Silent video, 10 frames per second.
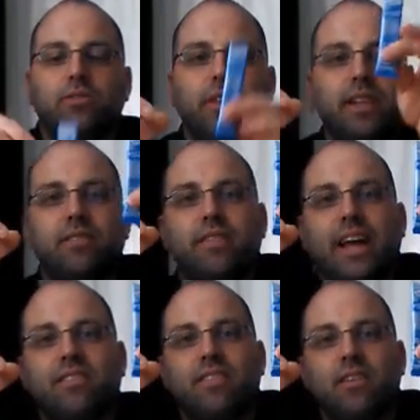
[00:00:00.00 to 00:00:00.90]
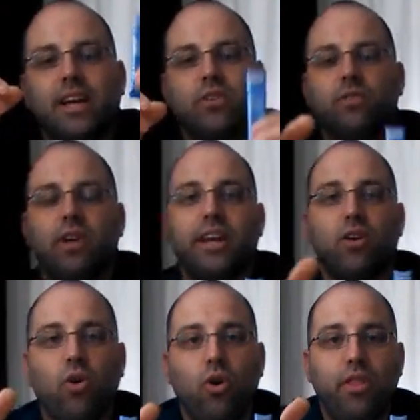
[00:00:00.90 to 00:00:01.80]
so that's that's the
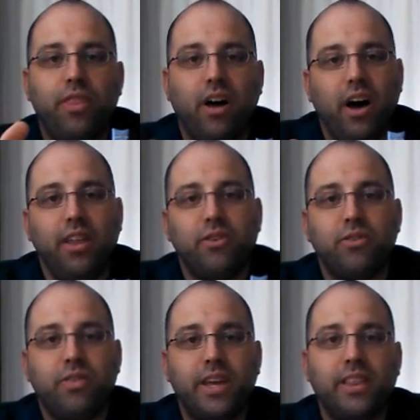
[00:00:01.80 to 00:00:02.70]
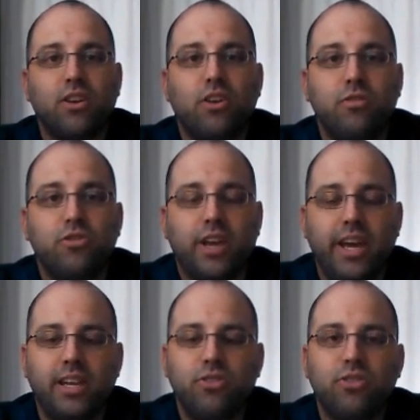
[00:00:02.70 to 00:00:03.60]
electrolyte. The other thing that could
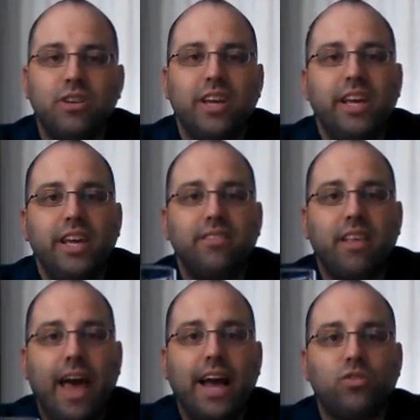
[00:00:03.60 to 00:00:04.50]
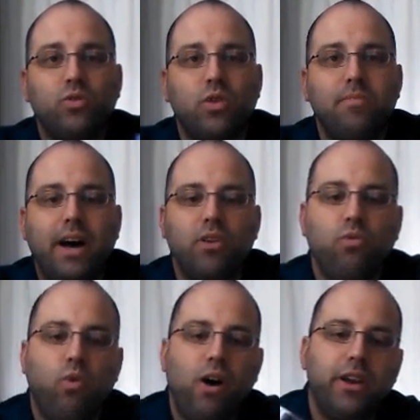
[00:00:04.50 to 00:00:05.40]
change is the actual
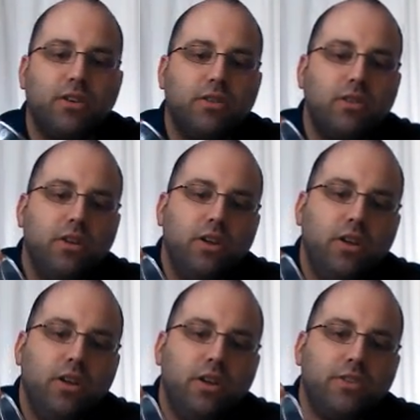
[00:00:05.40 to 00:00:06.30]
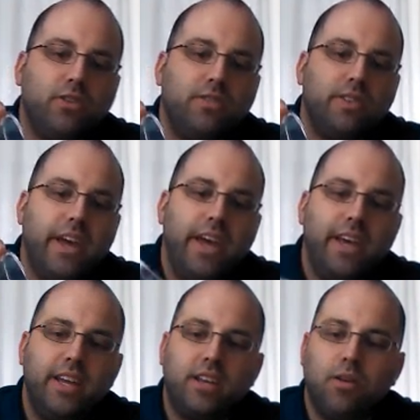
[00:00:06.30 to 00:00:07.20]
amount of water. So
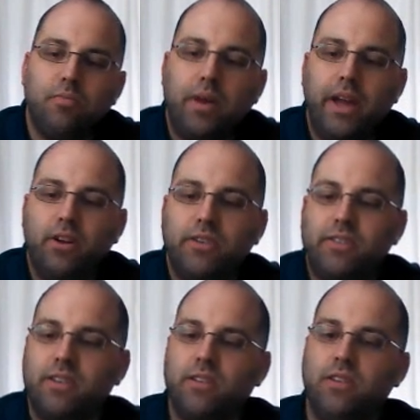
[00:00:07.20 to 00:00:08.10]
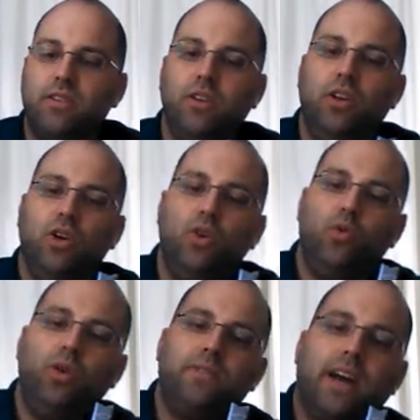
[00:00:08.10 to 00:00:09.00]
say in comparison,
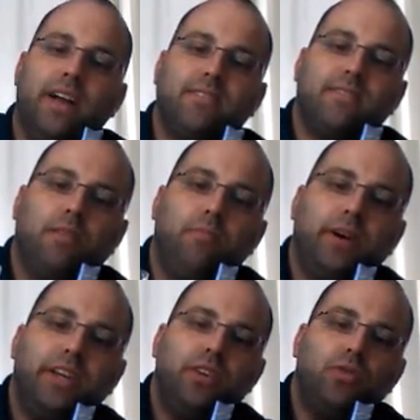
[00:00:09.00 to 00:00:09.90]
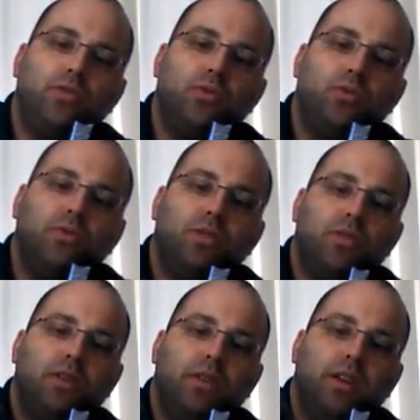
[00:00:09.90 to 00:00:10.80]
we've got somebody who
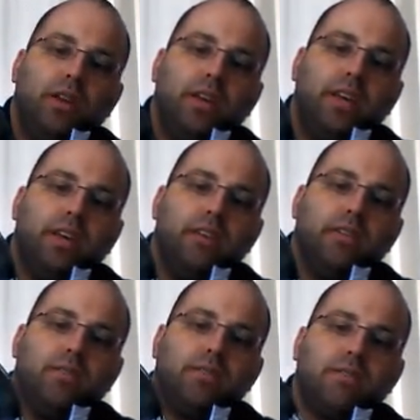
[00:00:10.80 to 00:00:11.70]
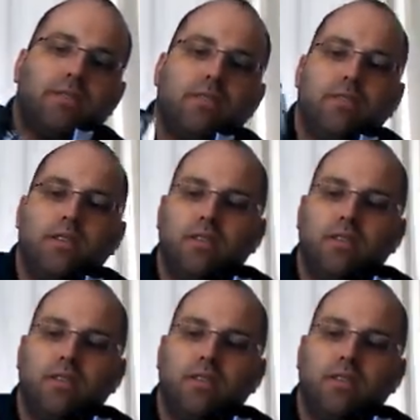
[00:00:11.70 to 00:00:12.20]
is